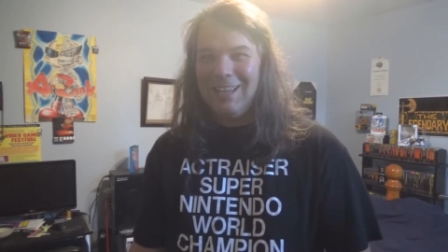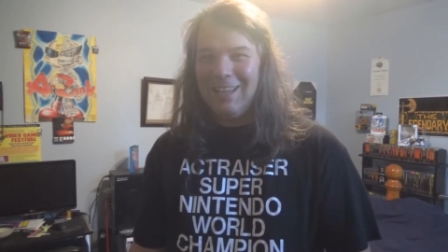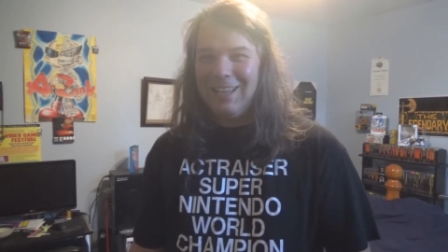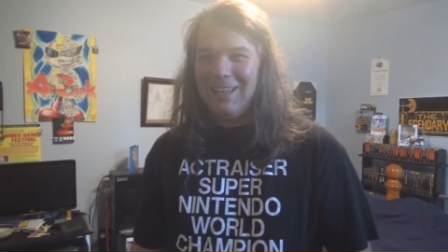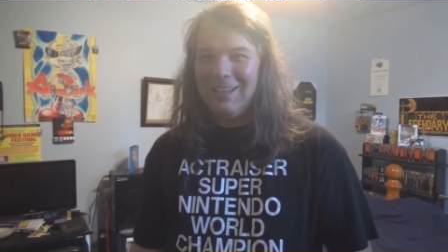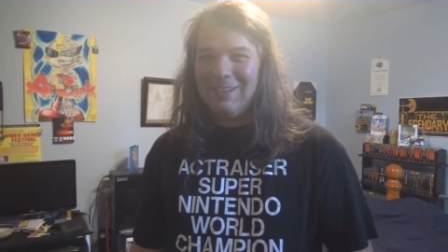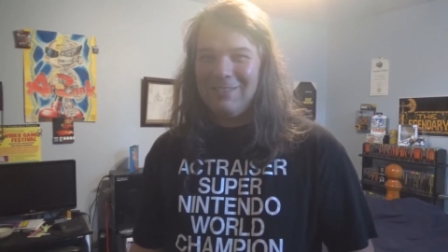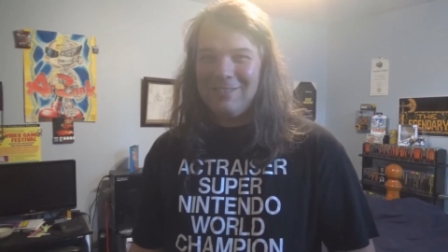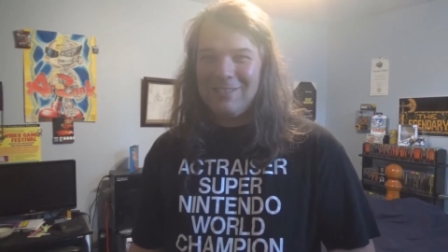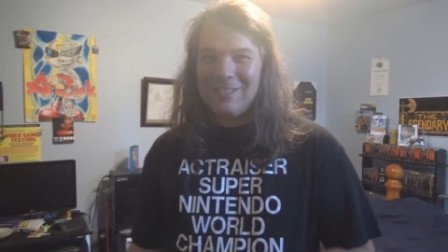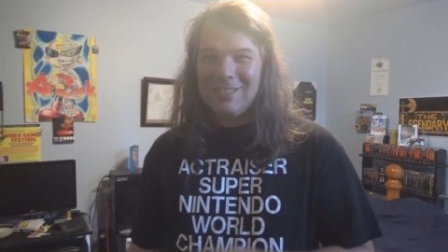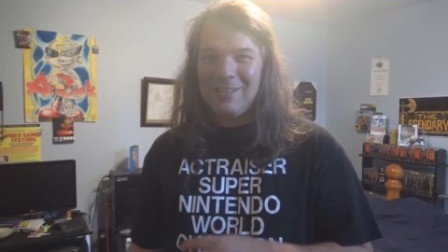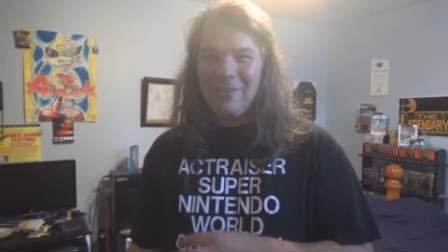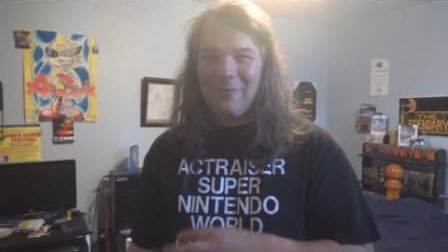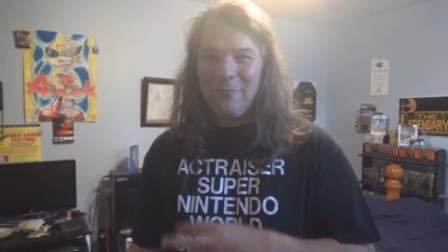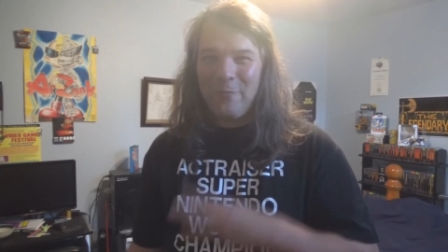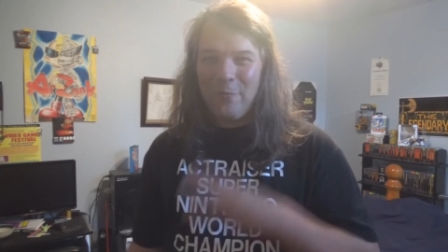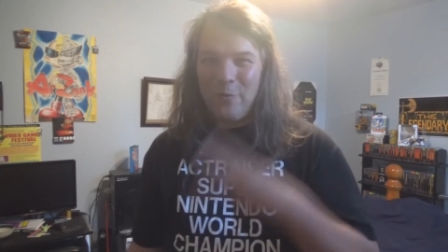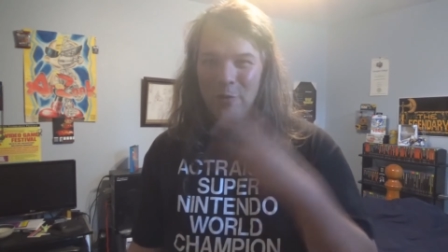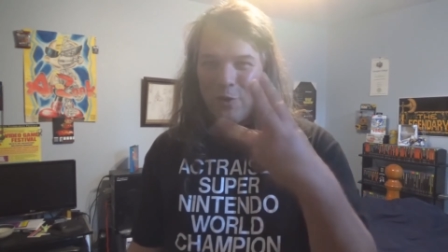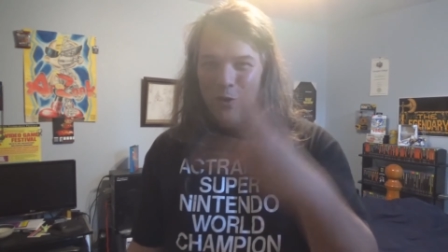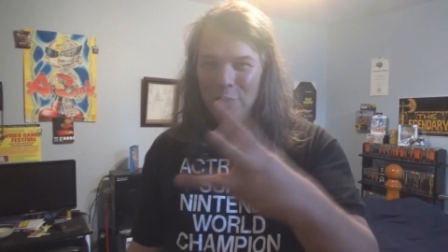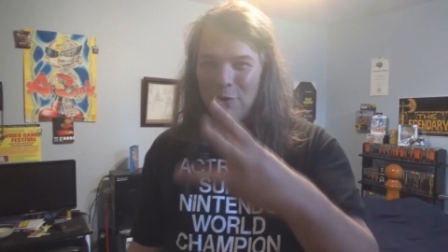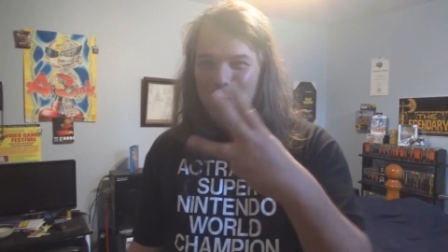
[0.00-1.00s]
give us a
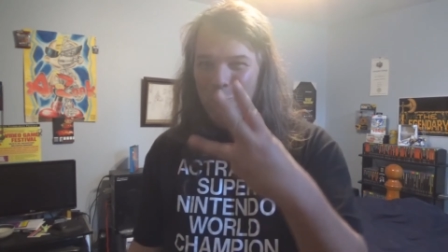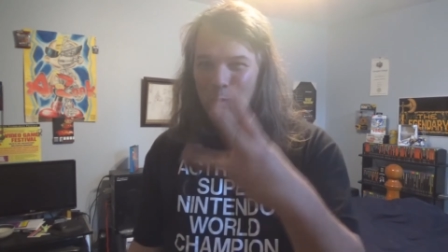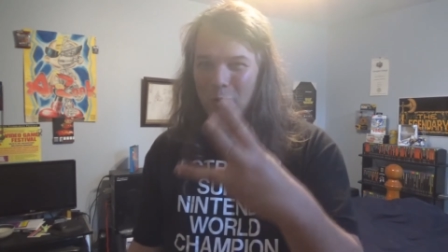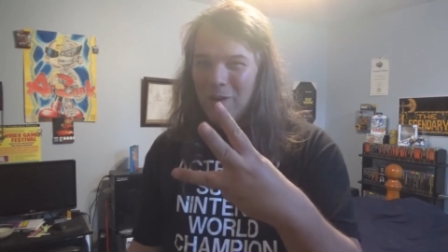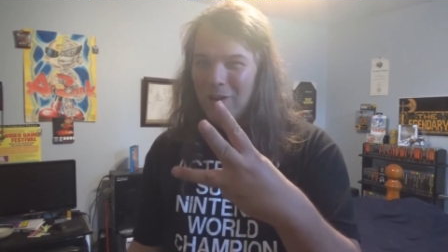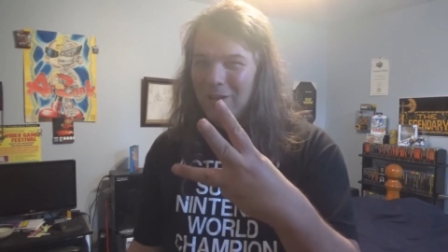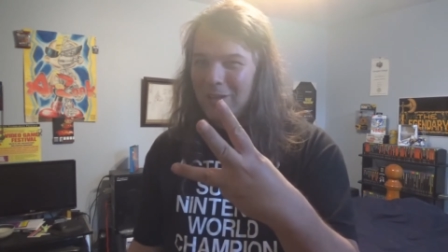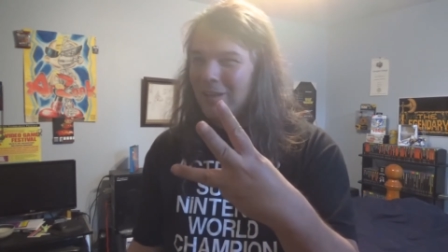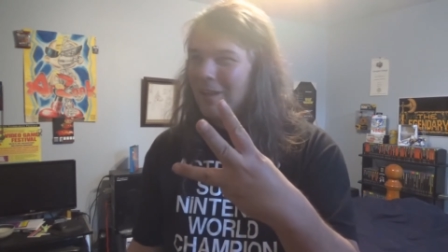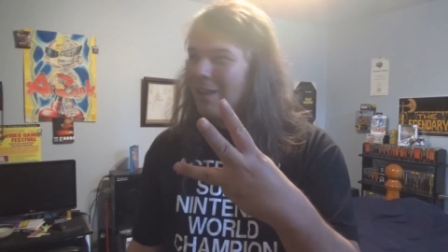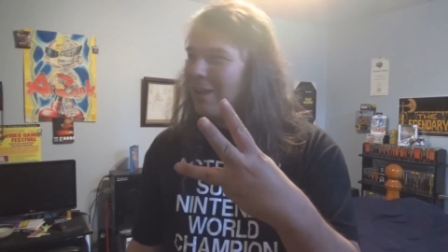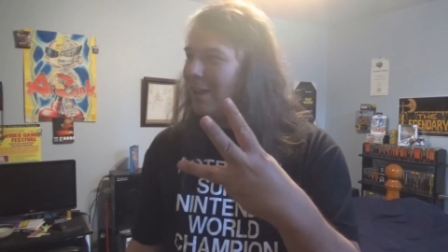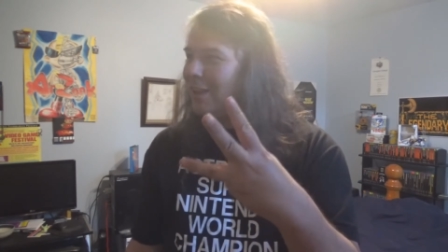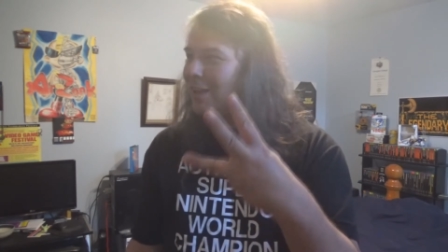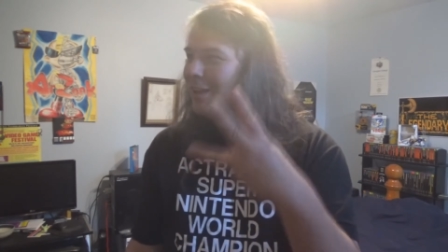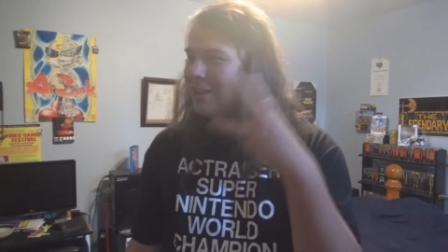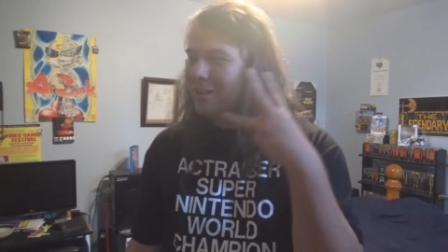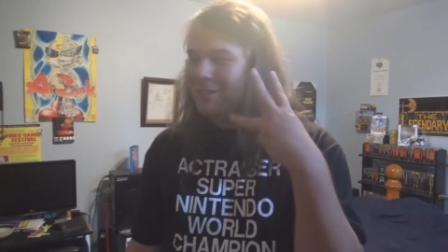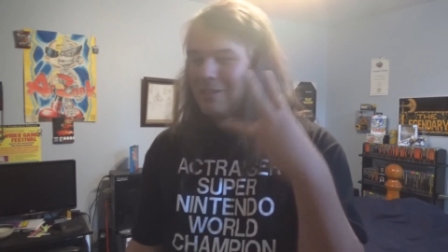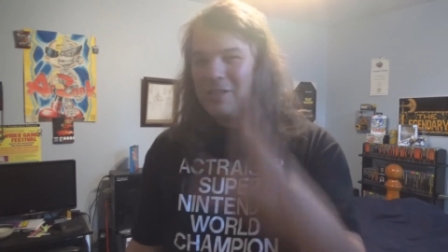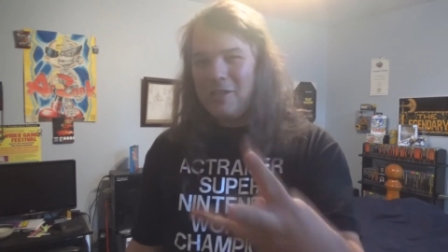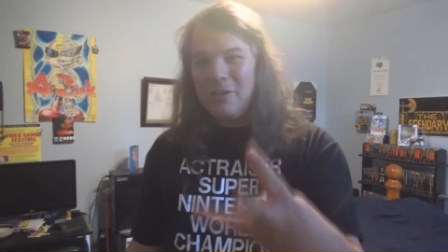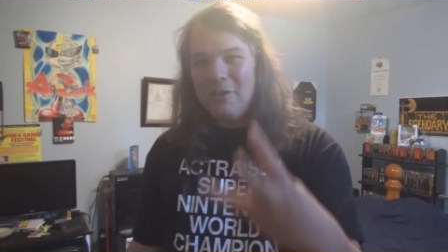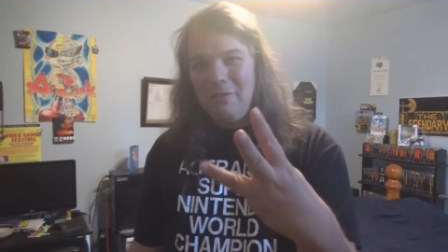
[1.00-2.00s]
third one,
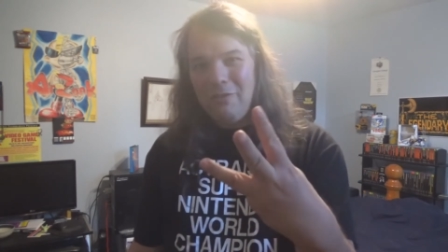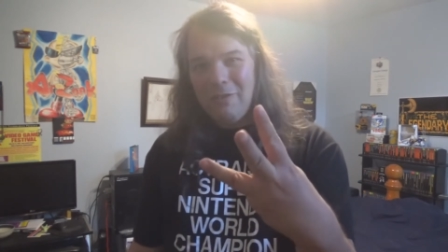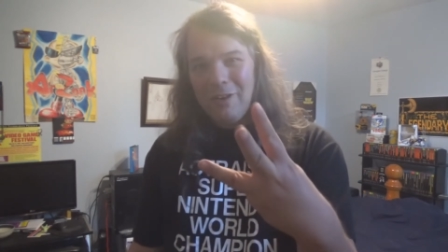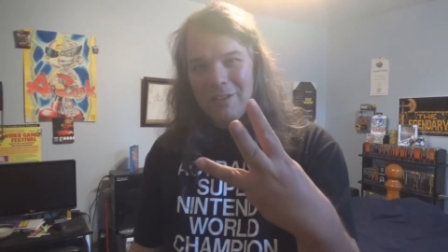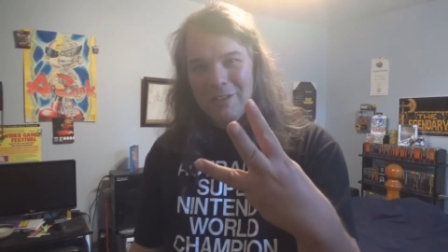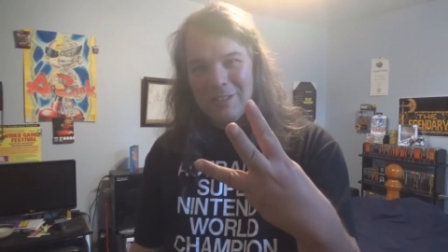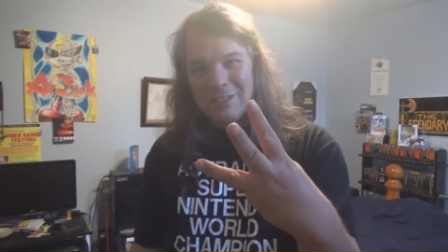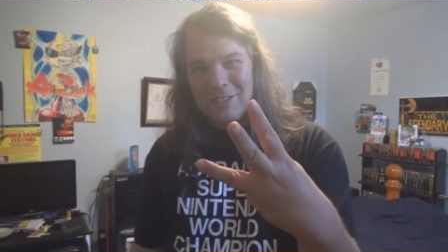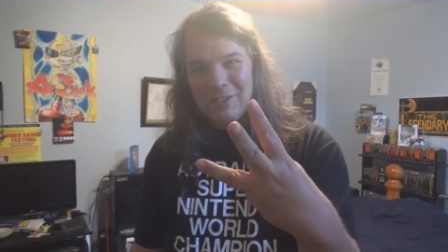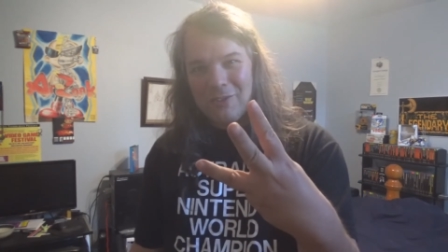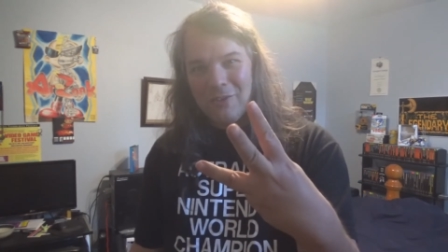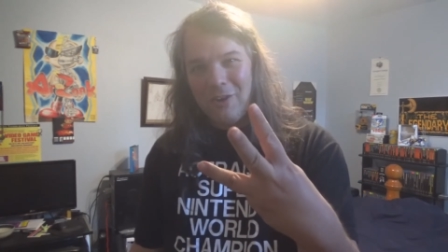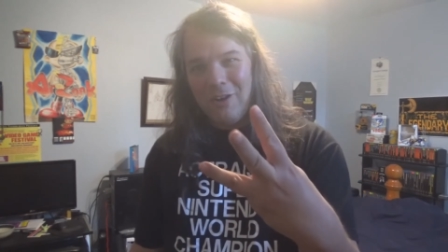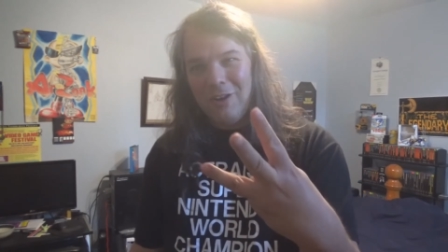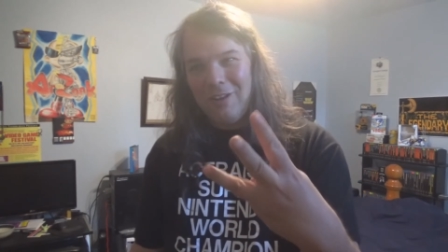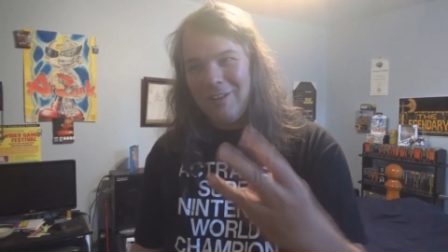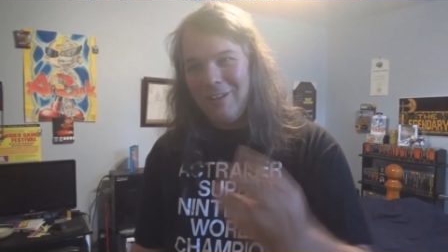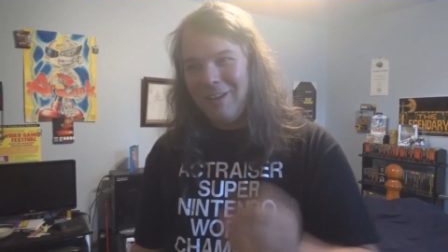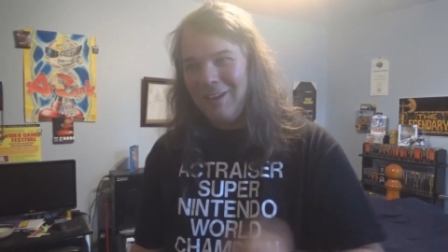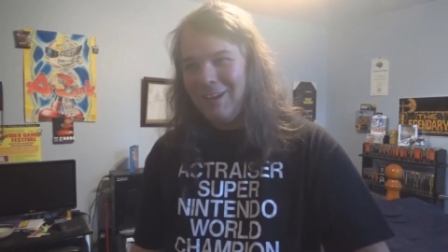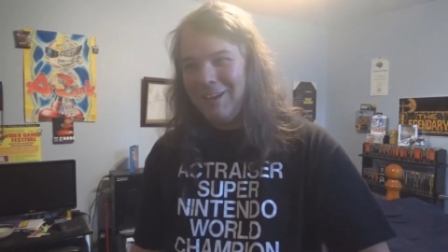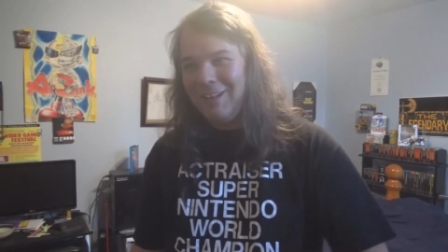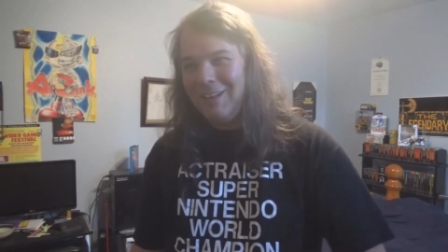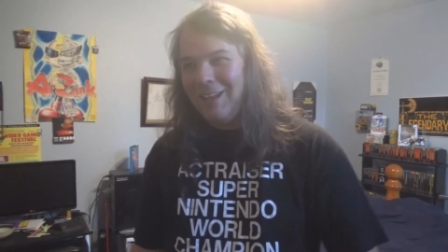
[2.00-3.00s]
continue on the
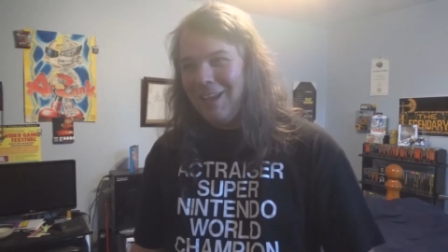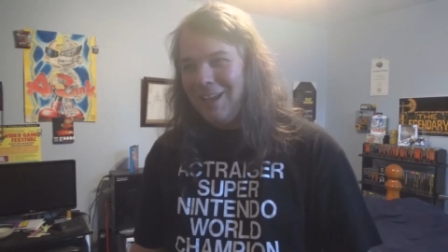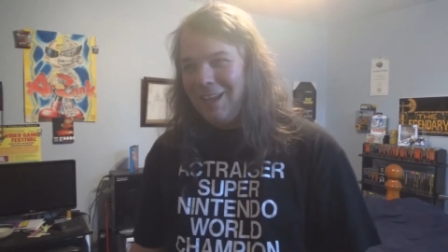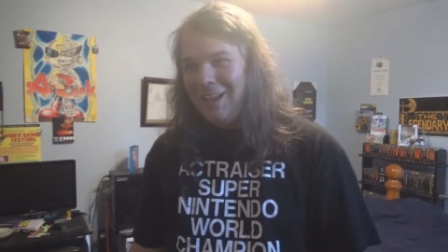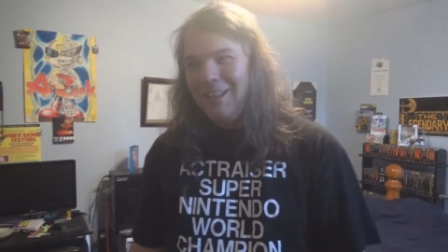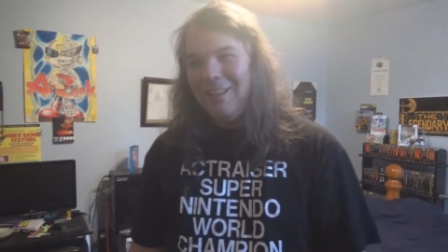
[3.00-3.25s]
storyline,